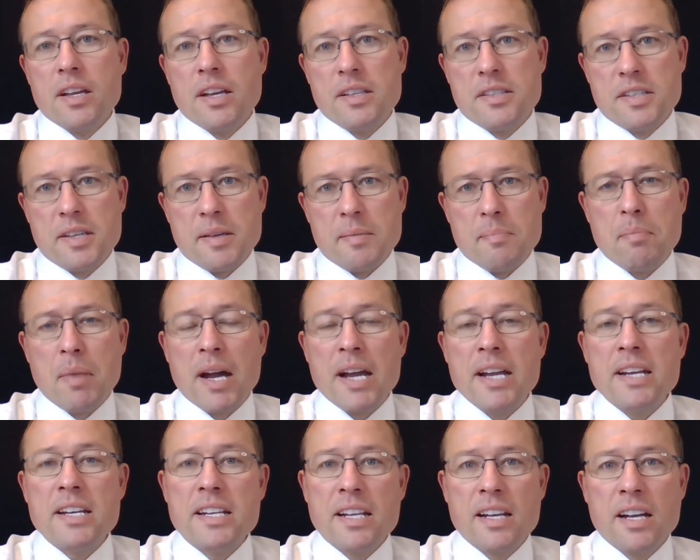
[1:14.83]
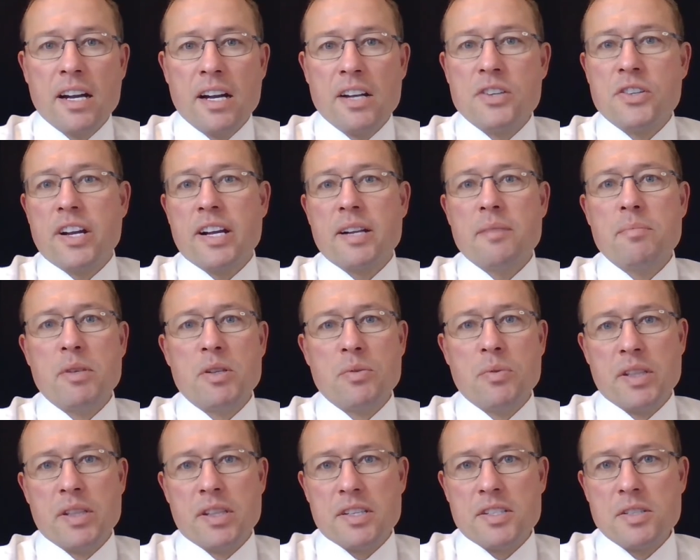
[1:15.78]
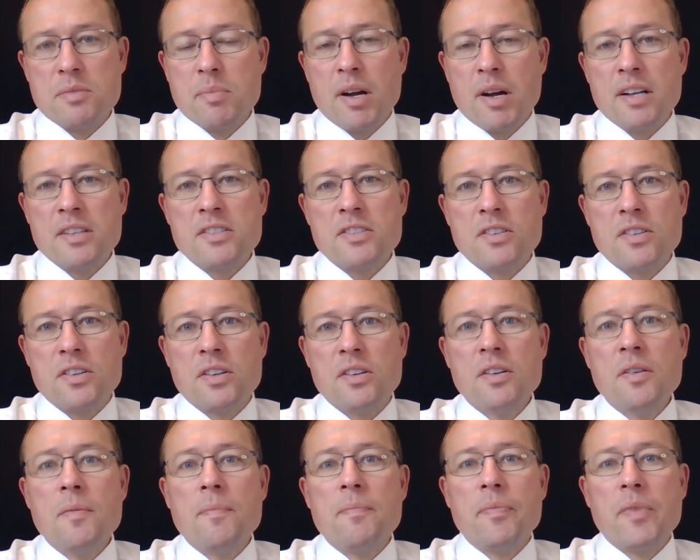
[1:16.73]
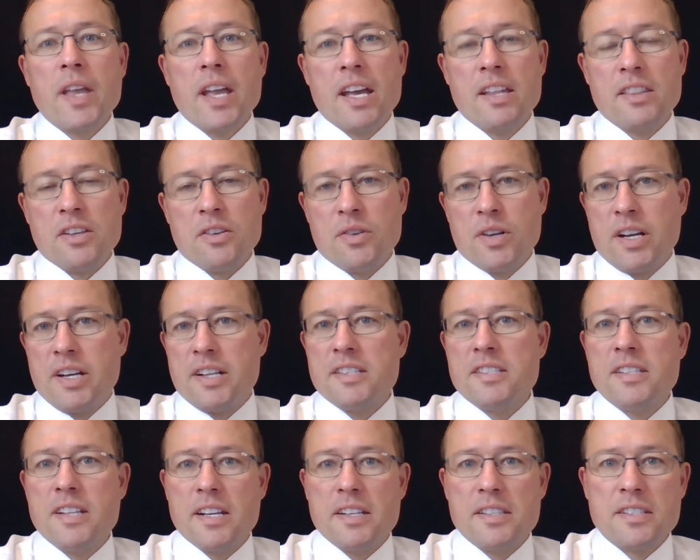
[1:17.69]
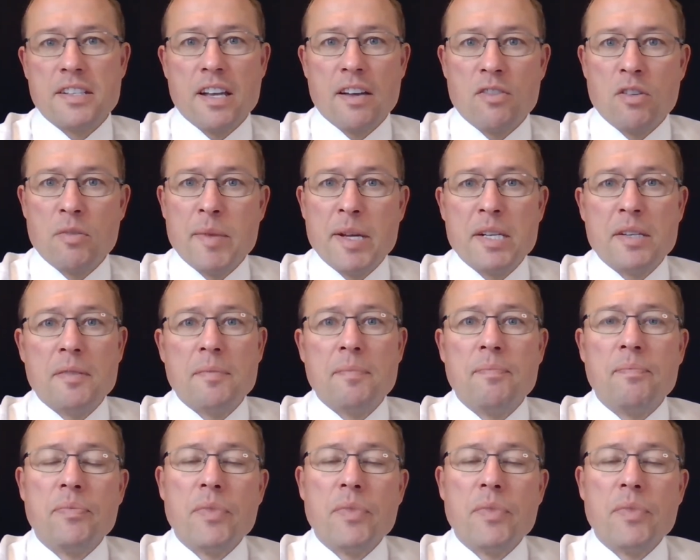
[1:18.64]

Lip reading: It's a binding contract between the sponsor and the United States government,